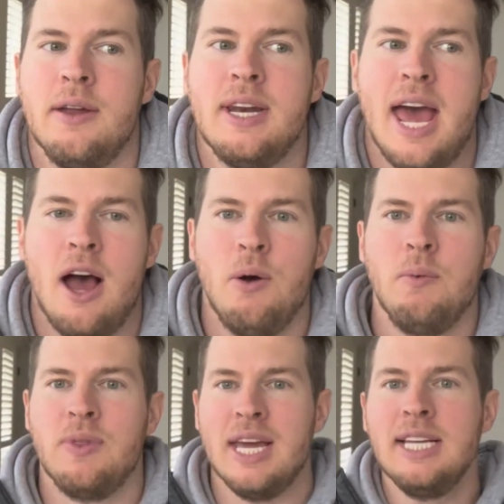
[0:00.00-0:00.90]
Now,
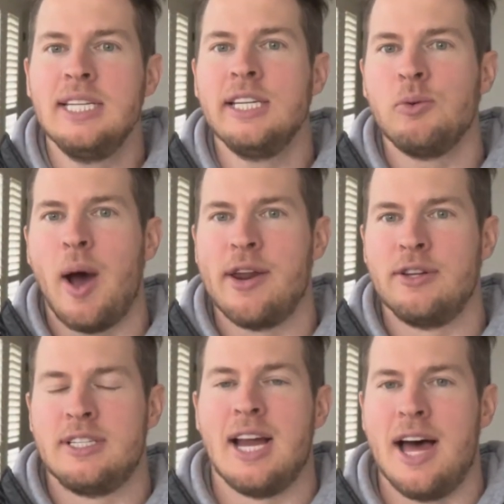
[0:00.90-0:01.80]
the easiest way
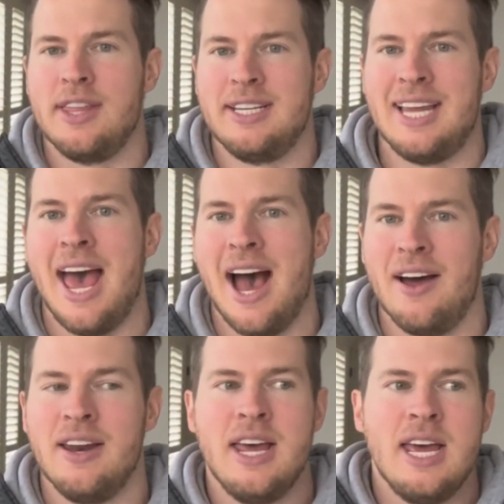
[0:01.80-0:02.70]
to start this
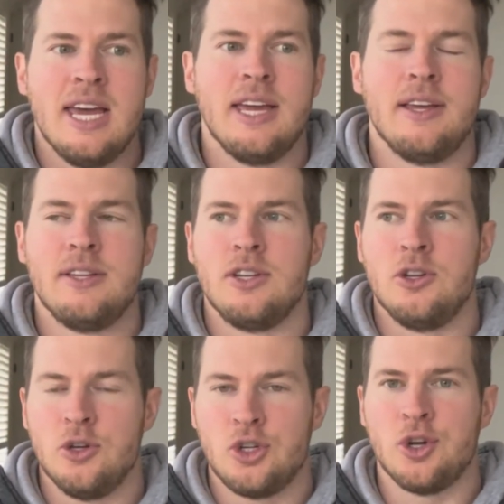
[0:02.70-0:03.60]
out is
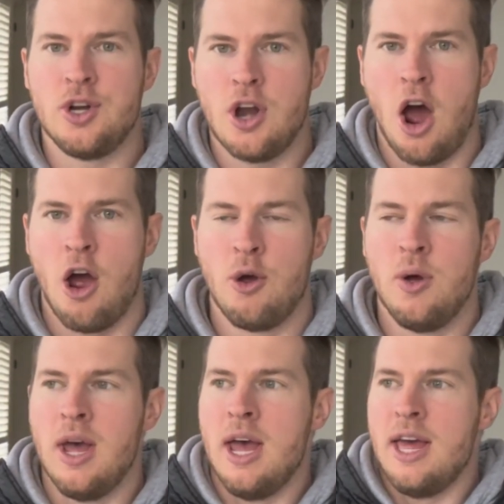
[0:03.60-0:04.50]
you should
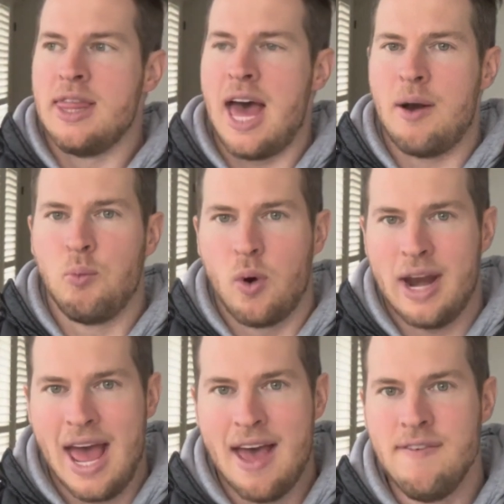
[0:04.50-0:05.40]
know that
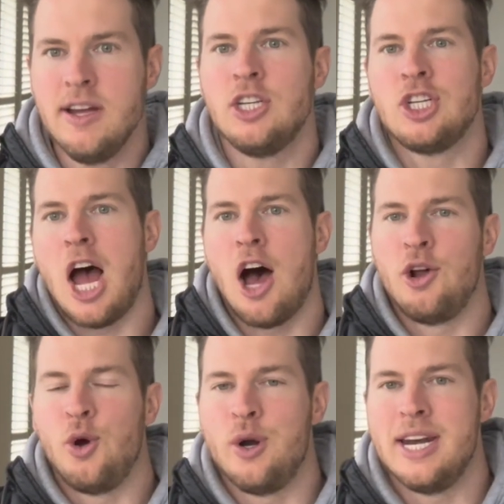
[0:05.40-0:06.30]
whatever
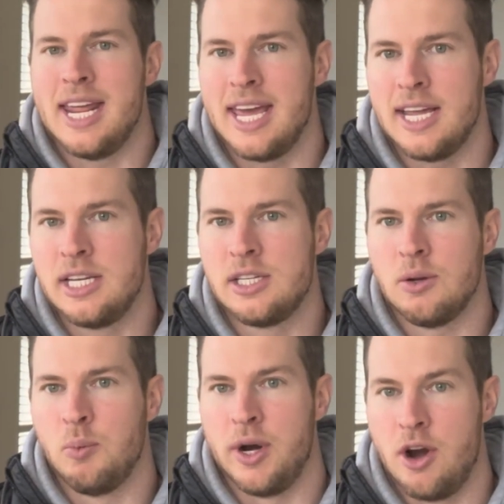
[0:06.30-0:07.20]
childhood
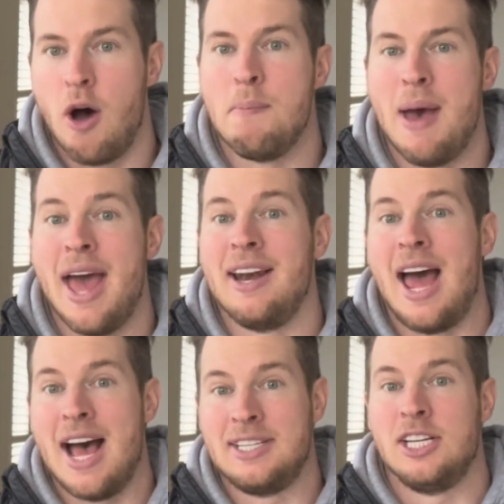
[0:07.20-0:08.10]
needs were not met
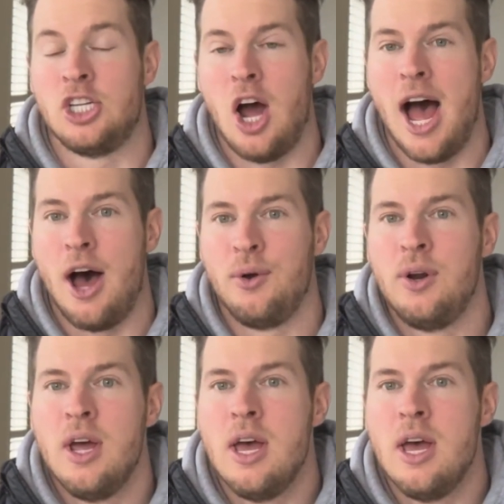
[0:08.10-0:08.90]
as a child,